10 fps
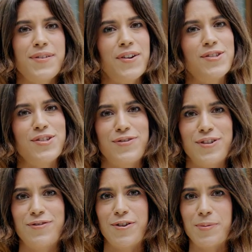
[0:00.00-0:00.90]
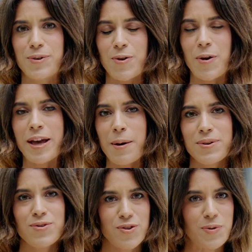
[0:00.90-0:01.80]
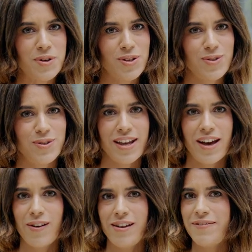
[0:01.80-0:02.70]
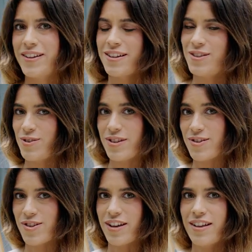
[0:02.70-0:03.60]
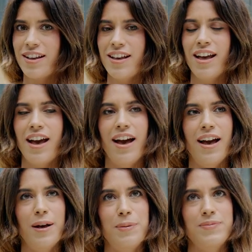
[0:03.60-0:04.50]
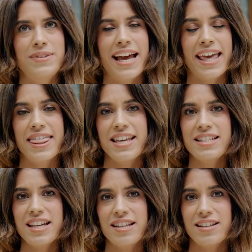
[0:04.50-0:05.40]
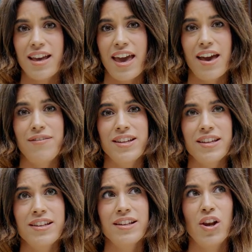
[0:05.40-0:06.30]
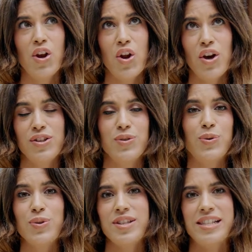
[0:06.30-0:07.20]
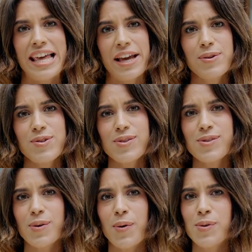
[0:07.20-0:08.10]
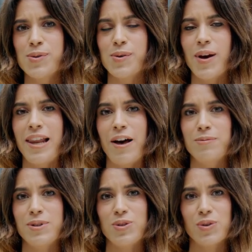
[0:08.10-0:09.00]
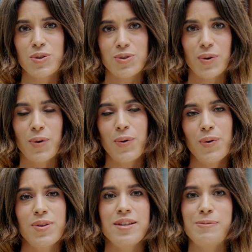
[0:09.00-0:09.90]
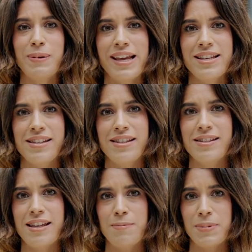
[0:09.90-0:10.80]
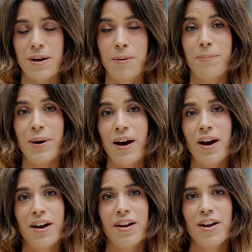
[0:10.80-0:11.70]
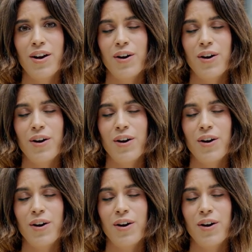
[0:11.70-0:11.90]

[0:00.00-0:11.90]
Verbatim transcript: is very different from growing up in Germany to now living in Indonesia. Um, I think that having learned all these languages also allowed me to go to all these places and become part